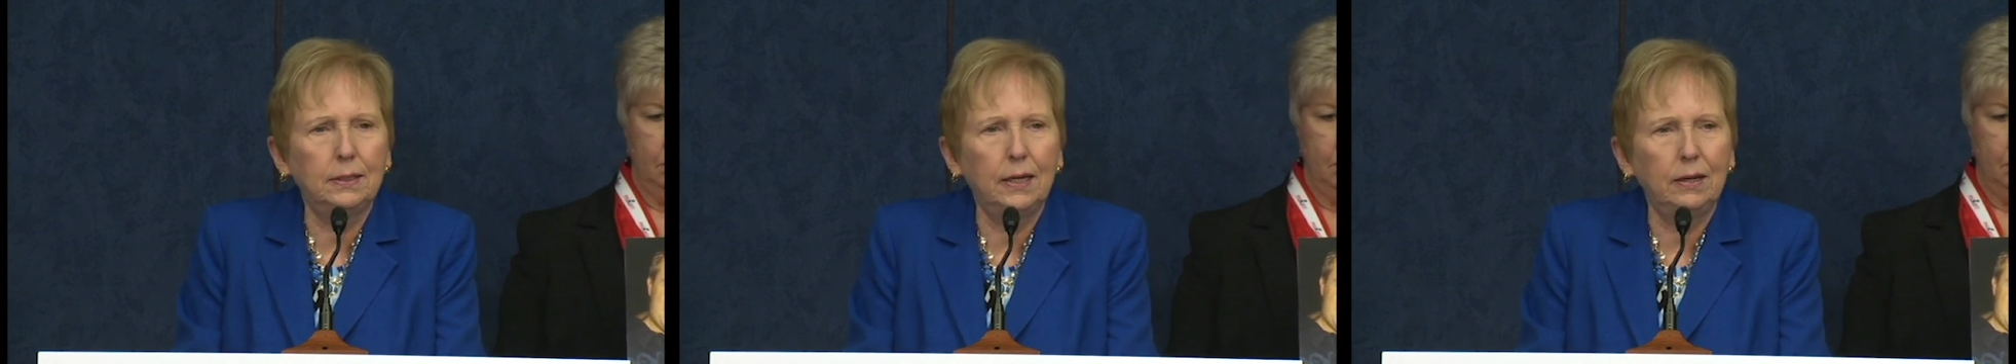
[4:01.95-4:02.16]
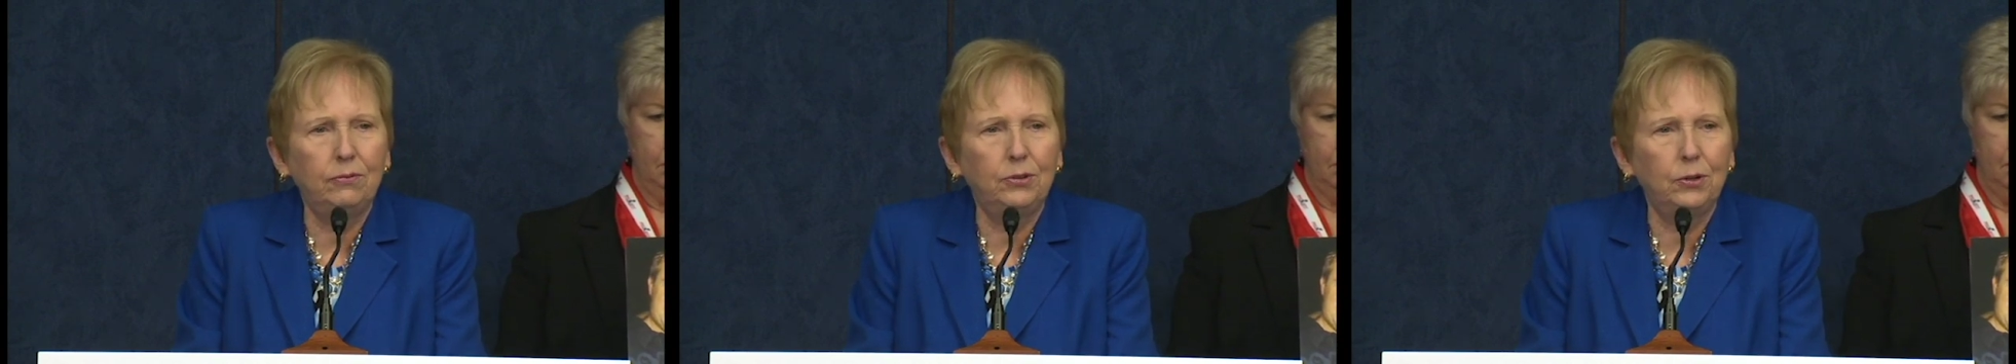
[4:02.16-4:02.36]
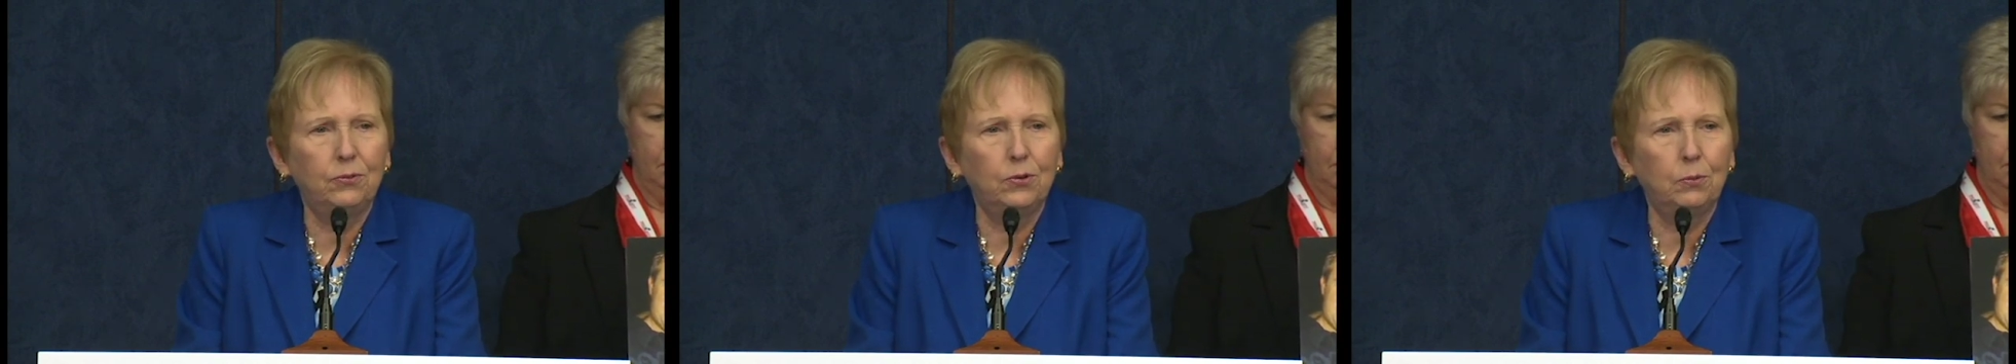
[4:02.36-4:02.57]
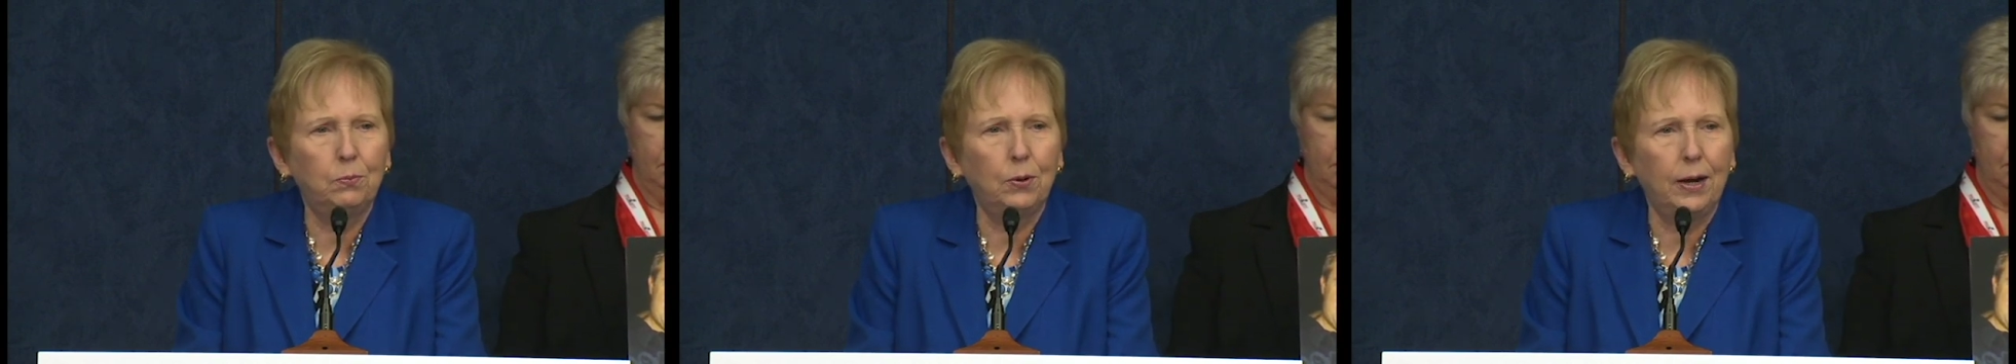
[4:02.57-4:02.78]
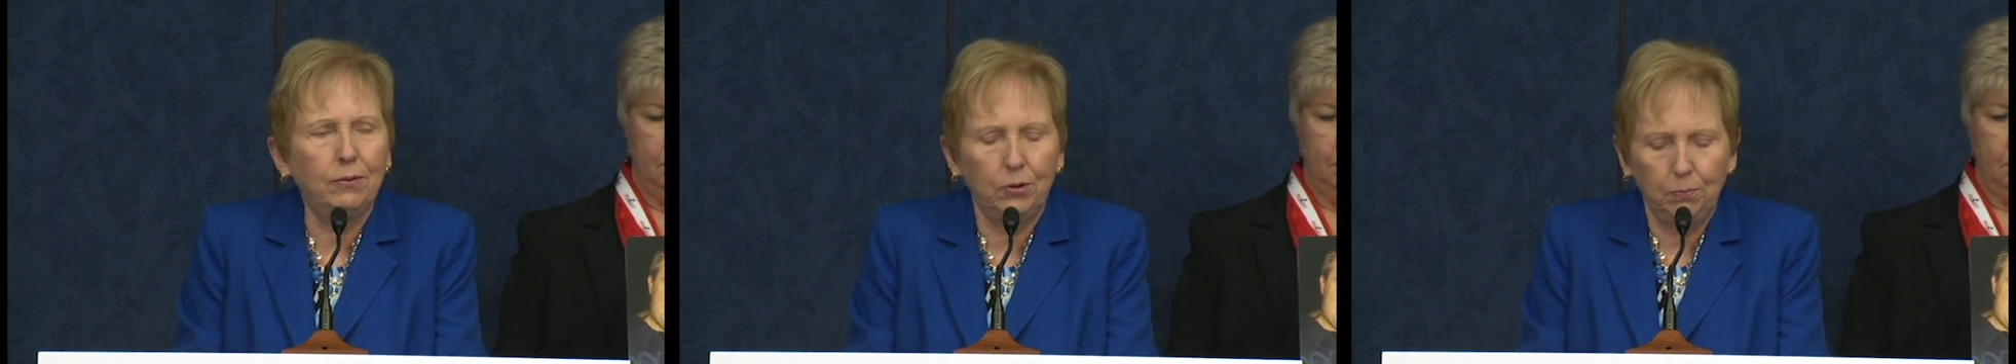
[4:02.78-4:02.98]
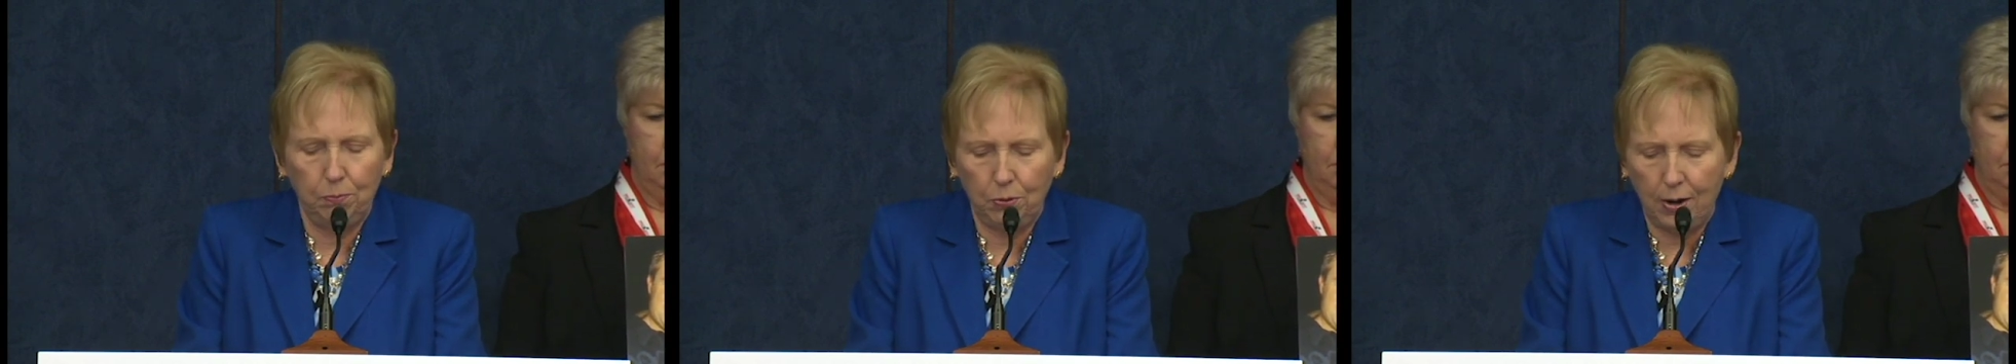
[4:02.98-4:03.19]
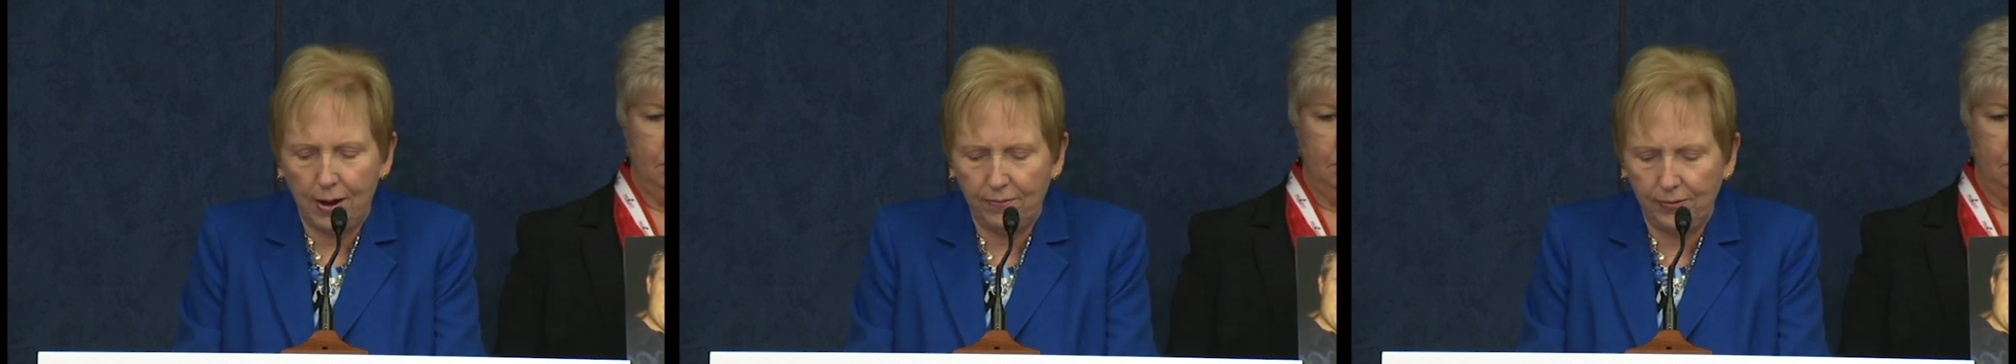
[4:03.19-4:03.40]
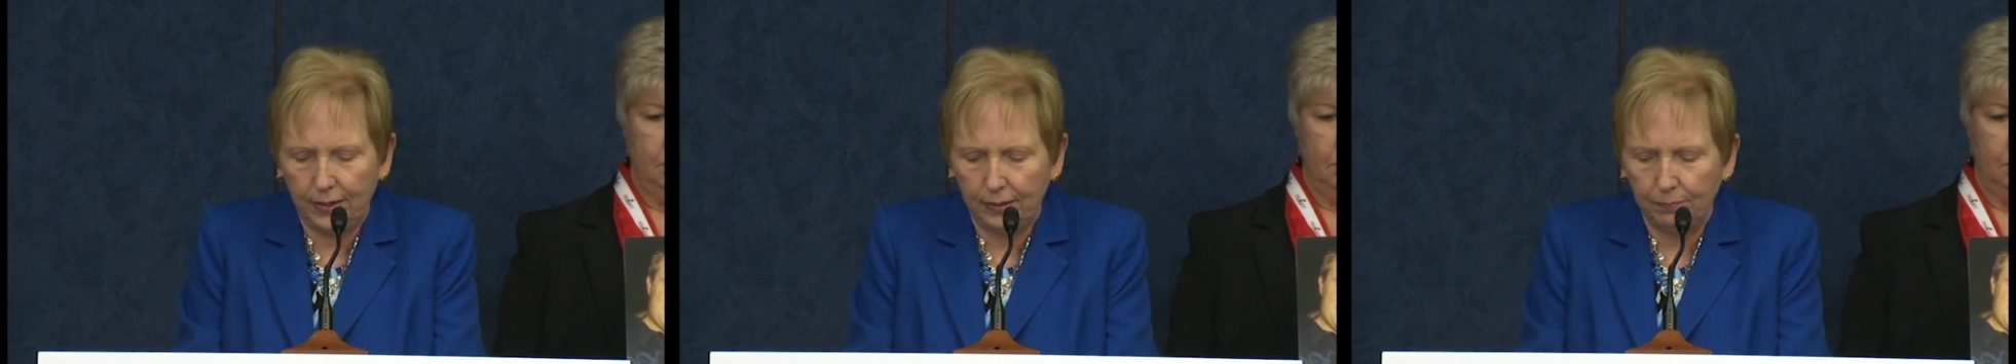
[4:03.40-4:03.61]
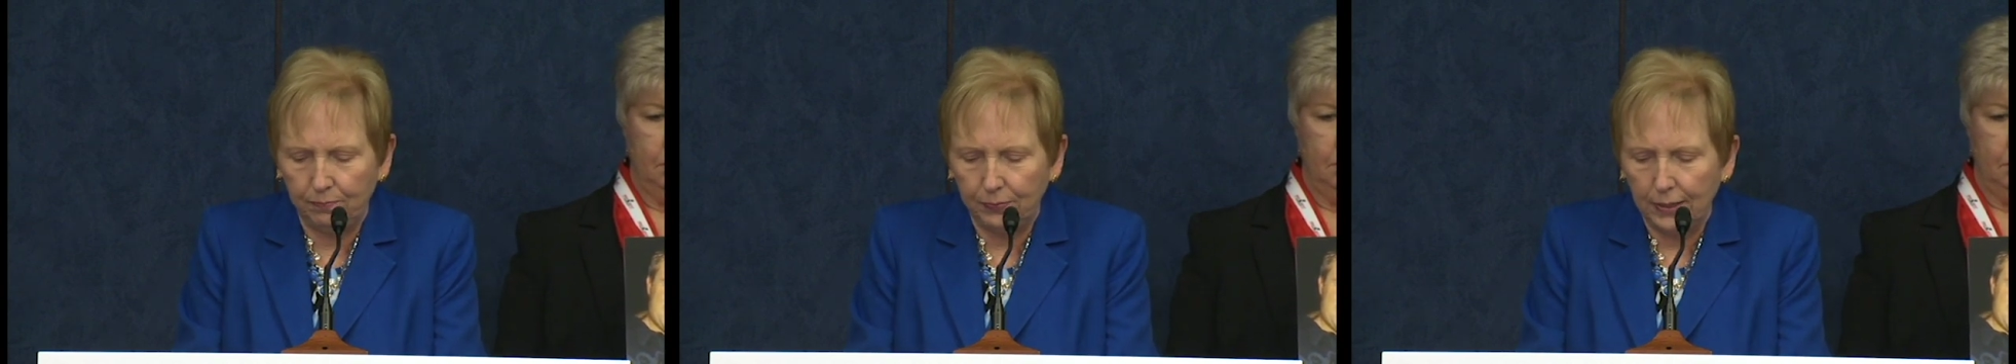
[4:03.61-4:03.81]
safety for private profit.